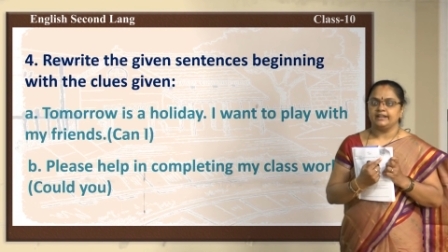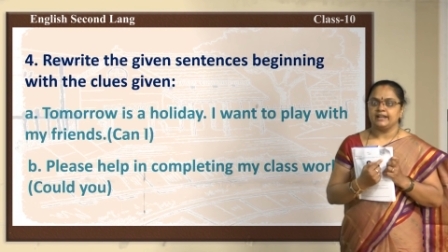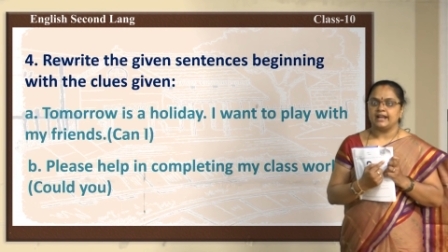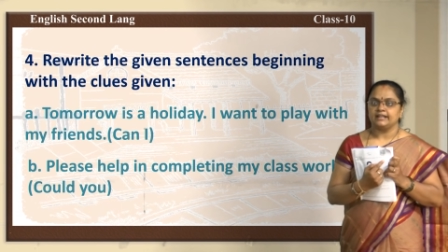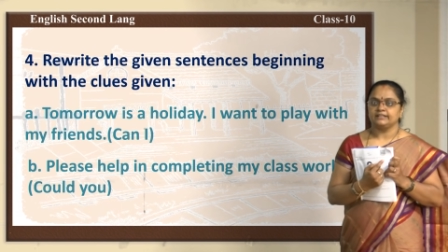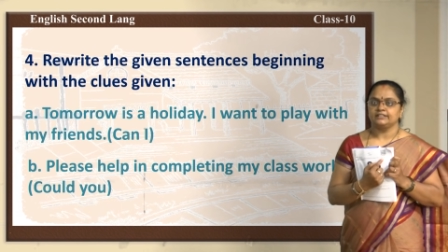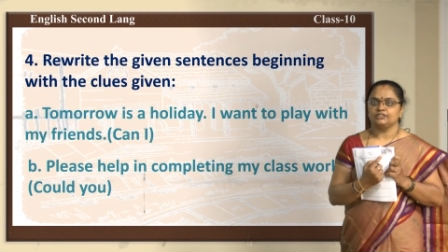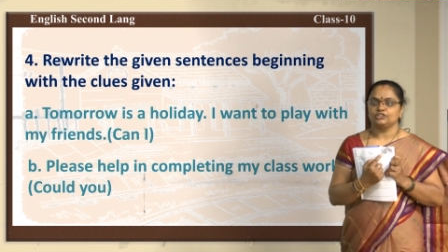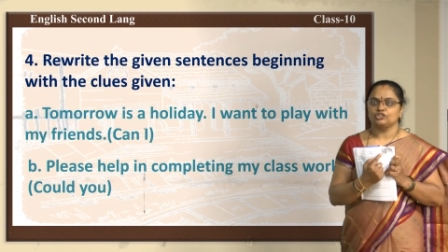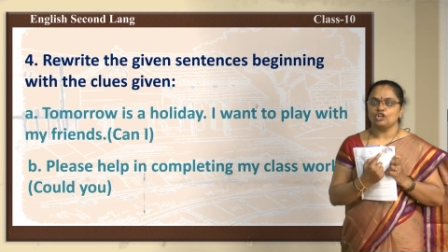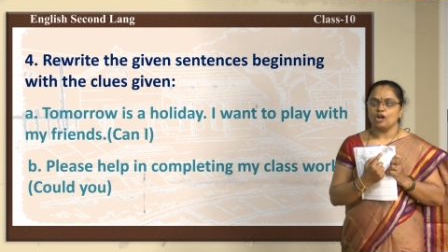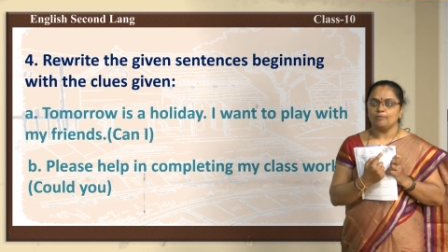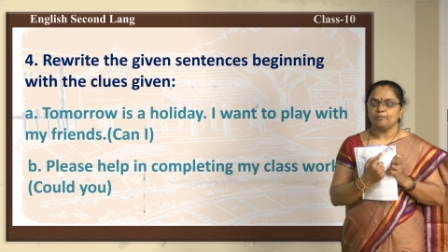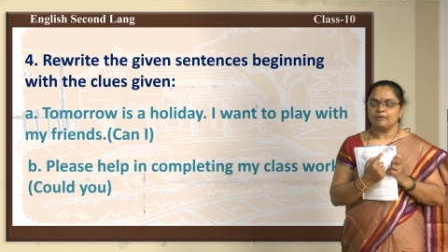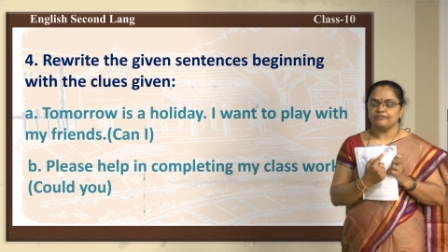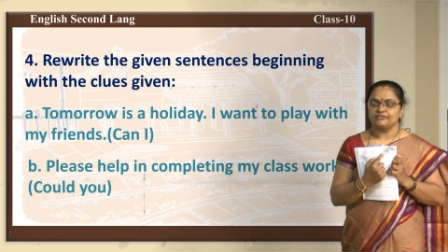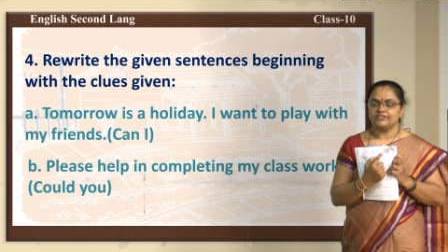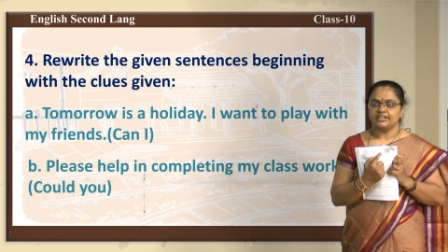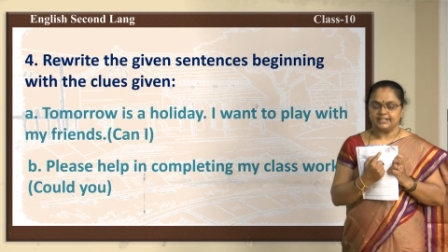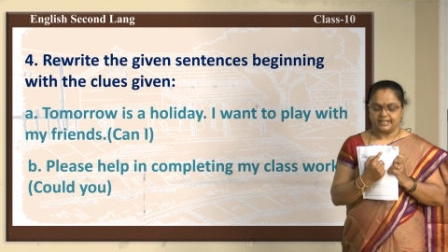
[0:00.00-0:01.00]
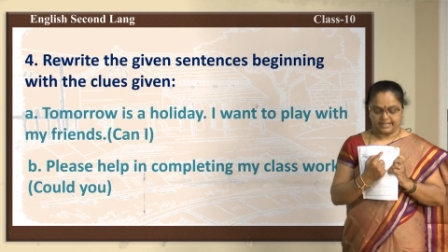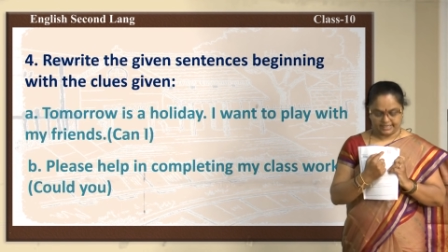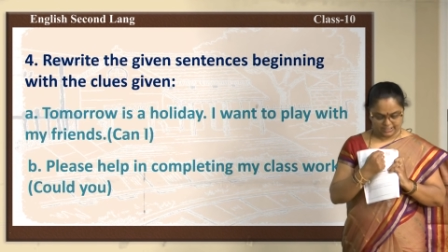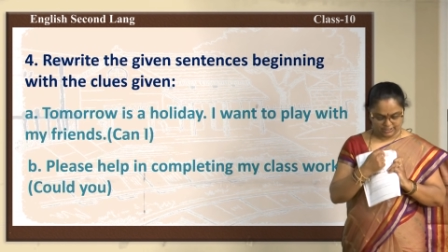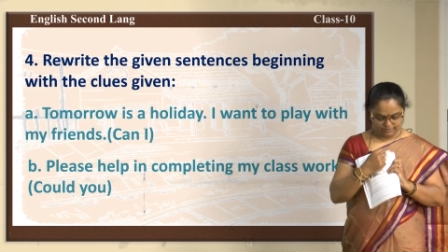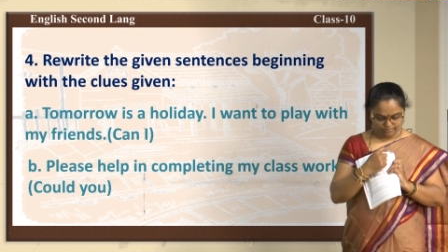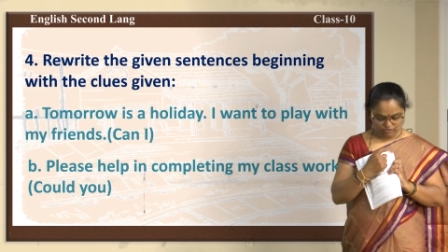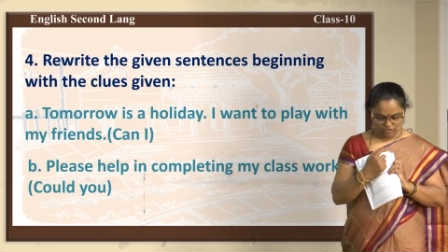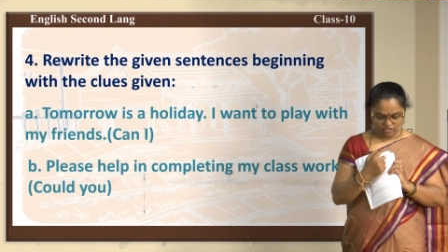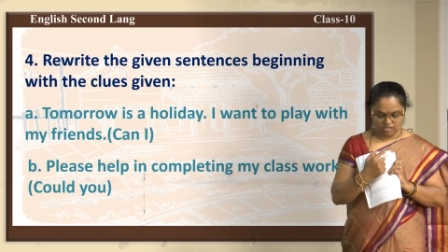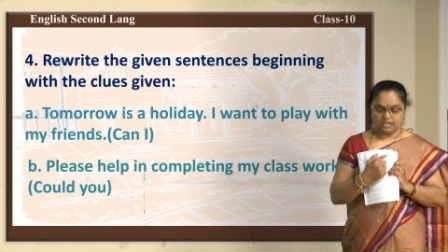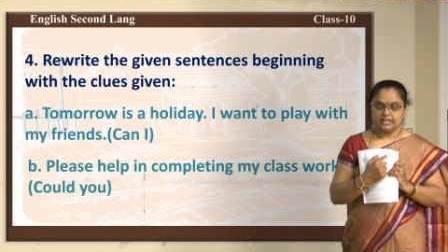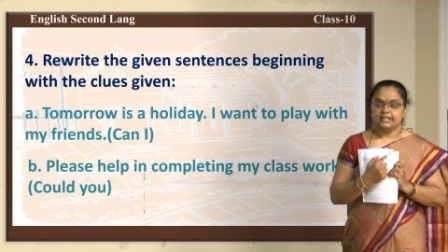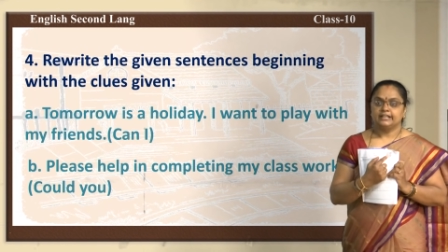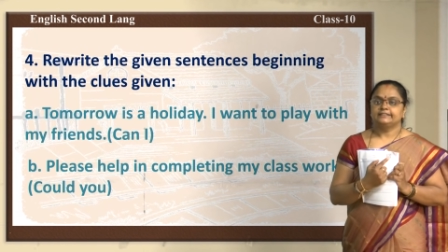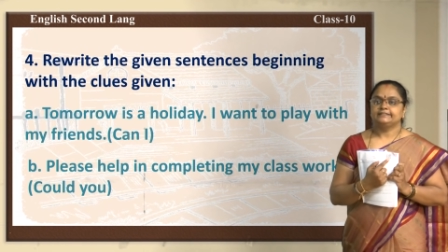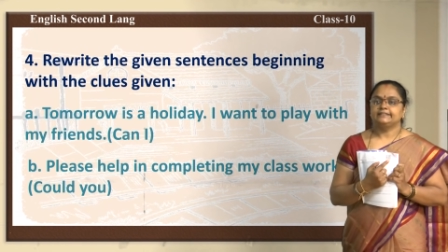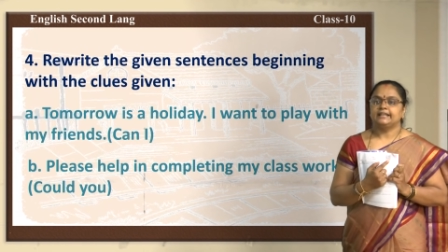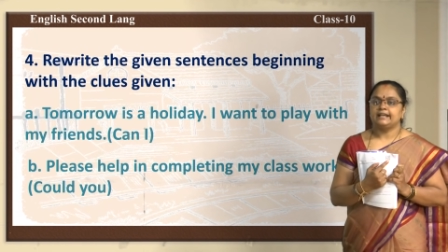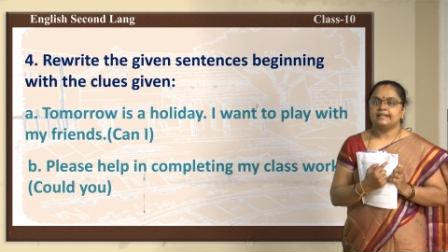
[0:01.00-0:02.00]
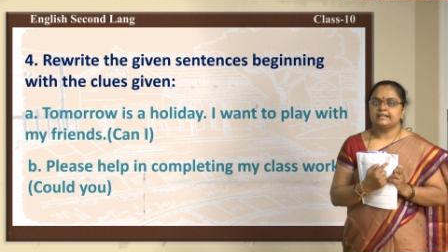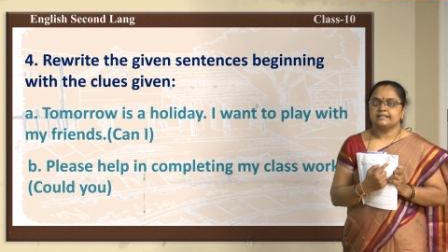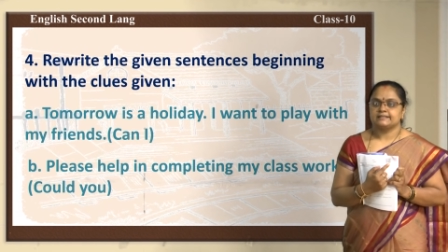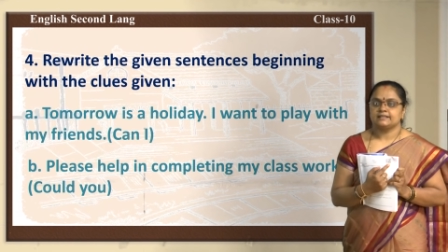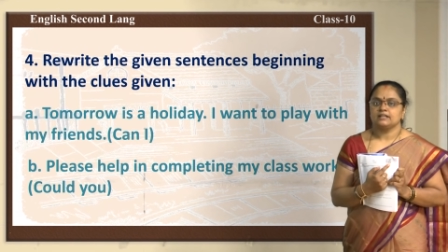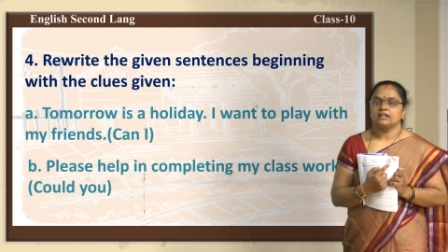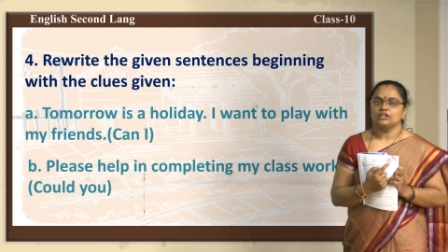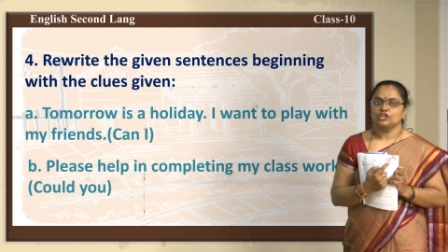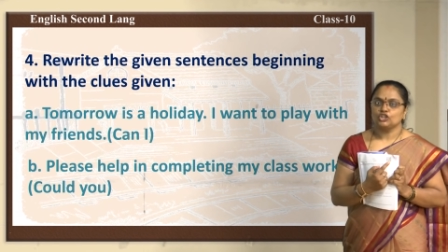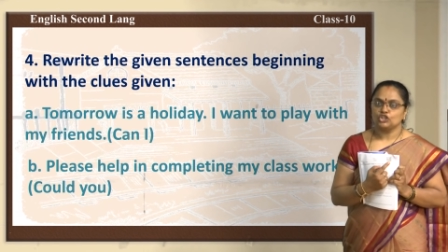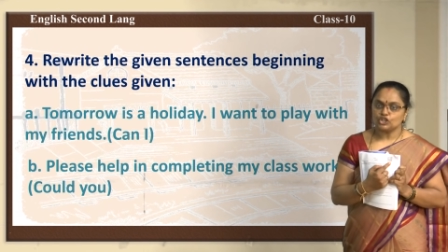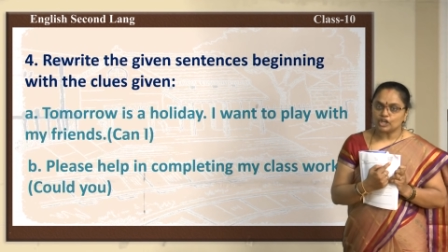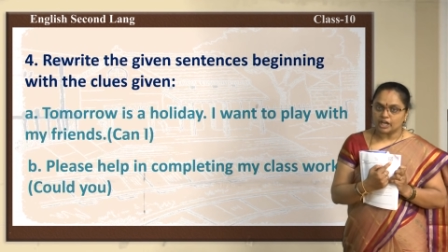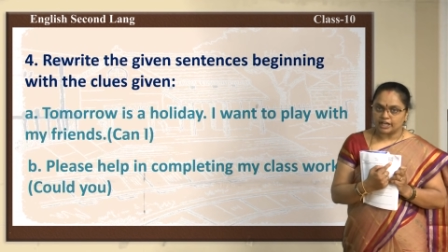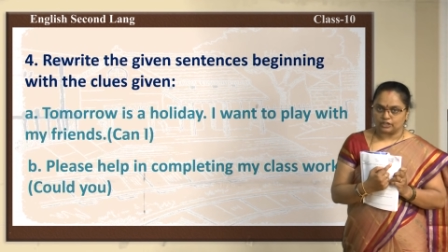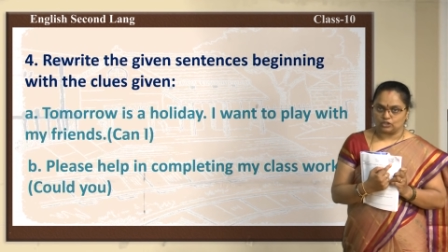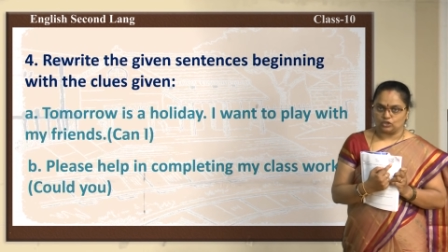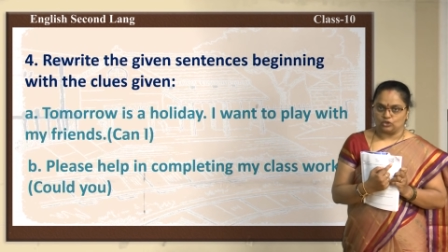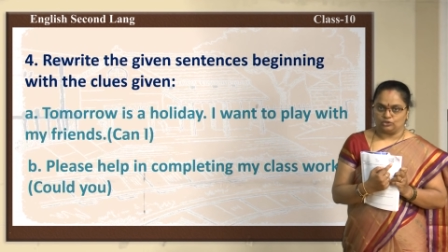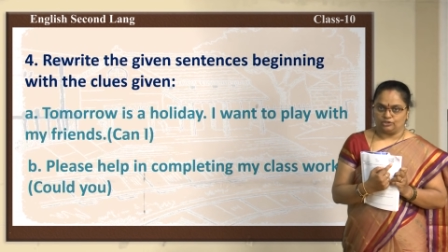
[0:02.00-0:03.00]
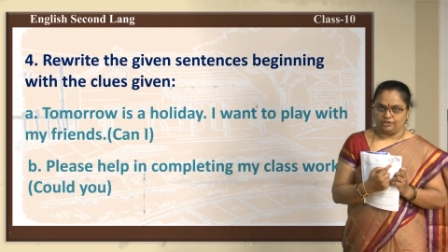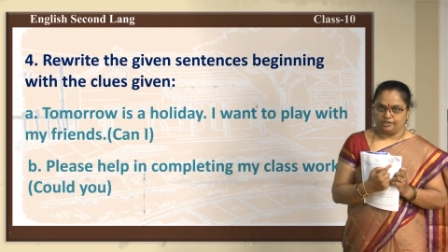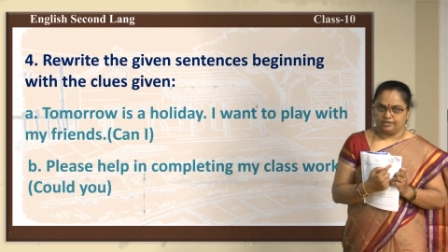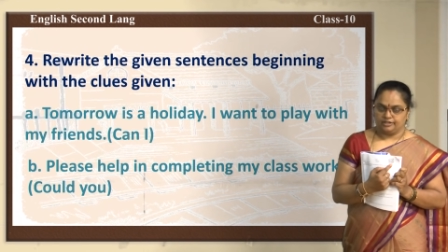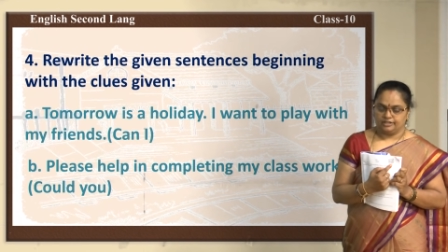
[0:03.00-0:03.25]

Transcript: at the top of the textbook, there is a QR code.